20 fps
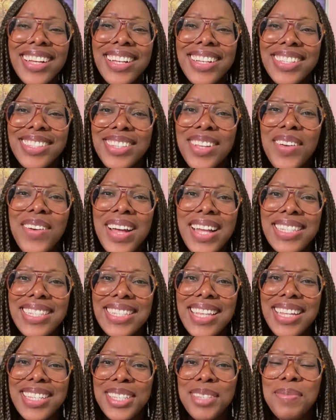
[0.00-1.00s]
so I
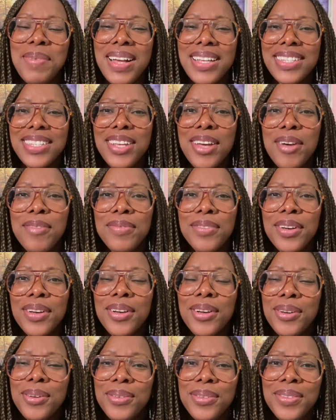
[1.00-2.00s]
said to myself,
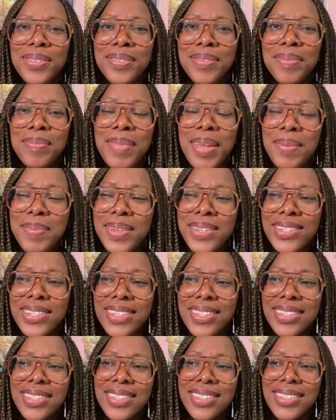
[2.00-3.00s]
"Oh, maybe
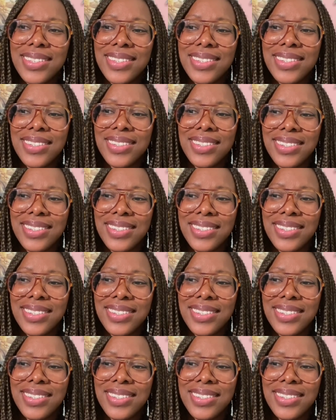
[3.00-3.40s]
she's